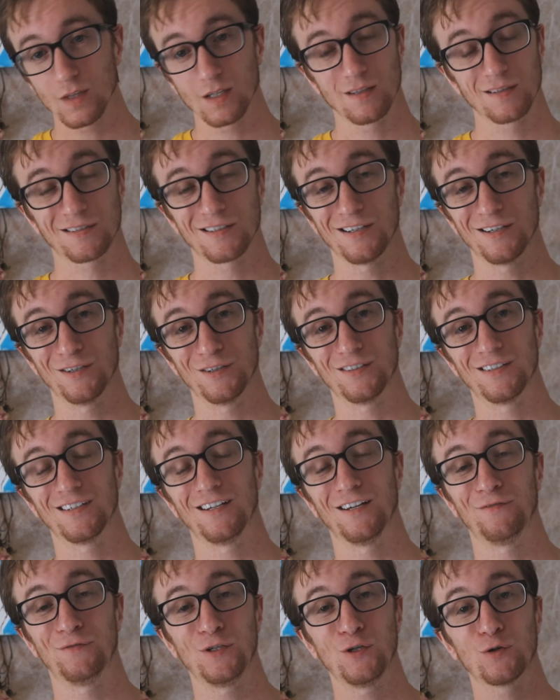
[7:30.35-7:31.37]
So
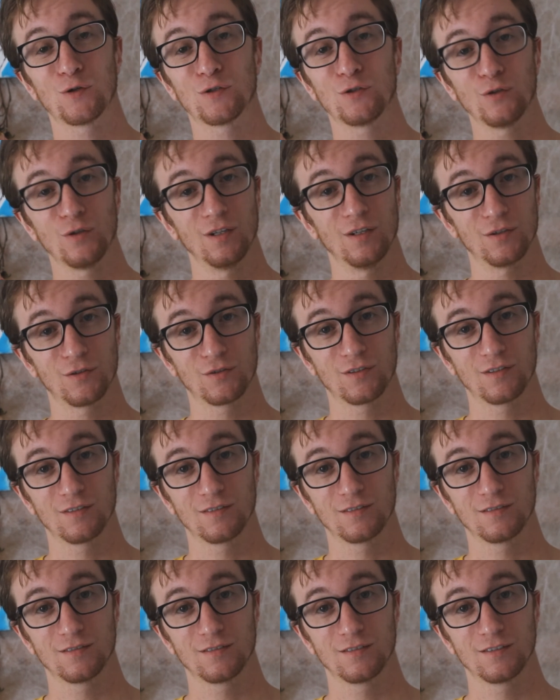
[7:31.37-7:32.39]
if you were to
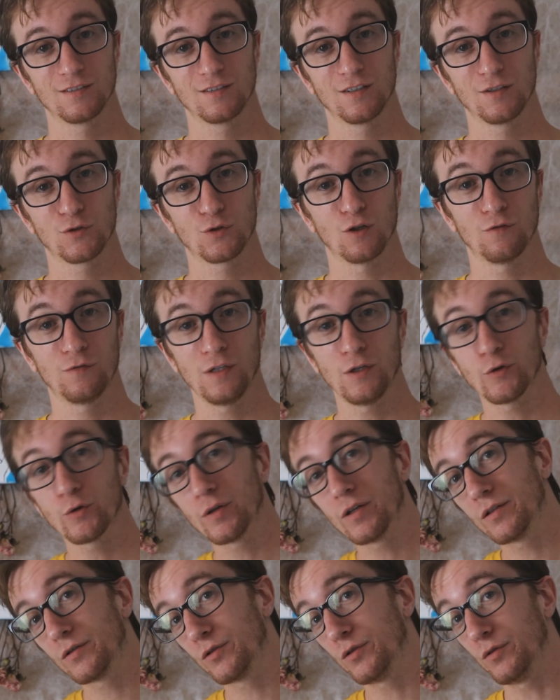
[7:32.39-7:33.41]

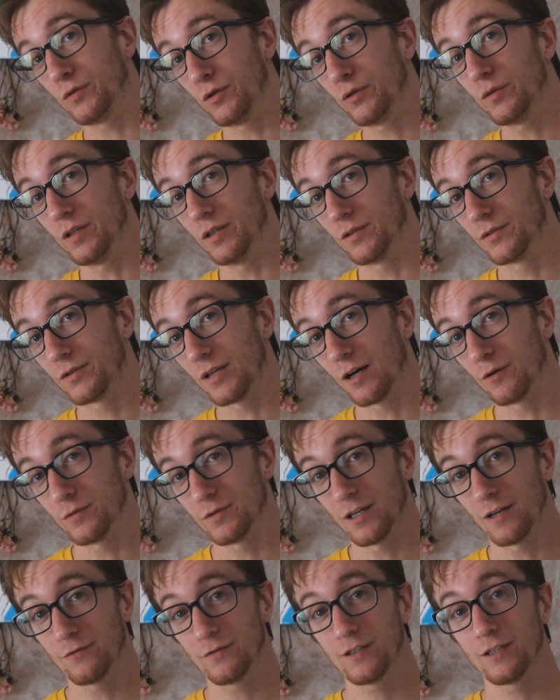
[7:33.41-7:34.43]
do this, I would
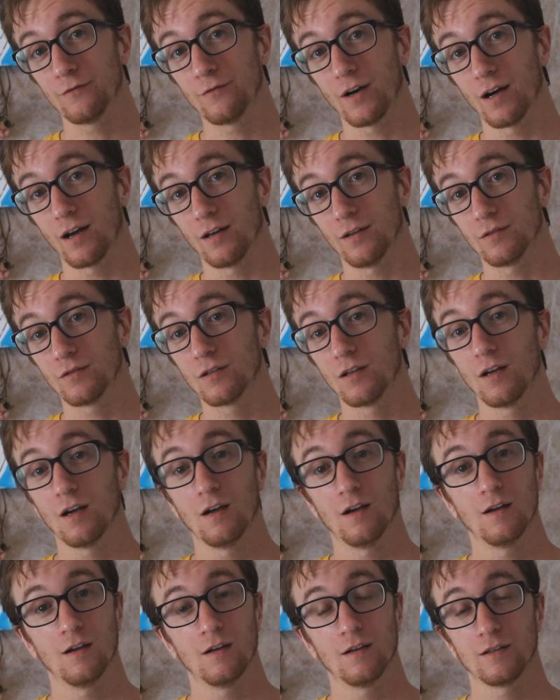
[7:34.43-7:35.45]
definitely advise
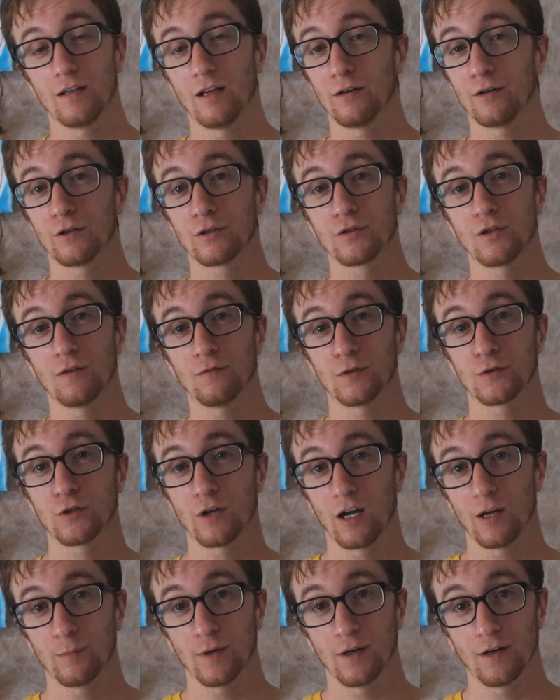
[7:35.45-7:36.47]
getting yourself a
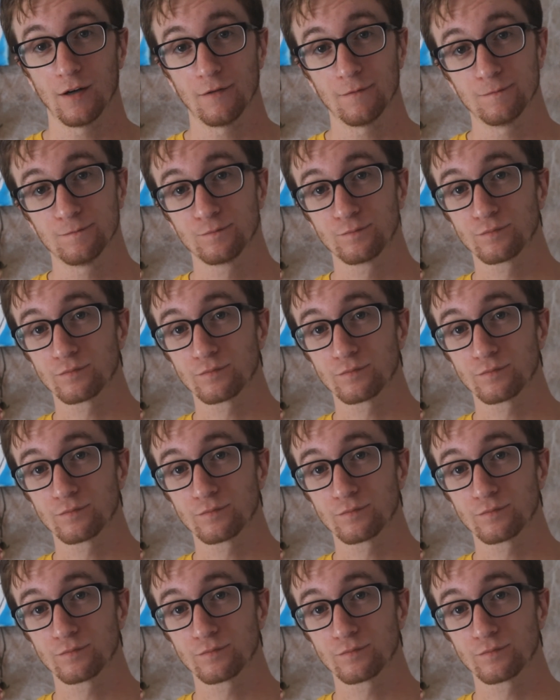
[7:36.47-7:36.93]
tripod.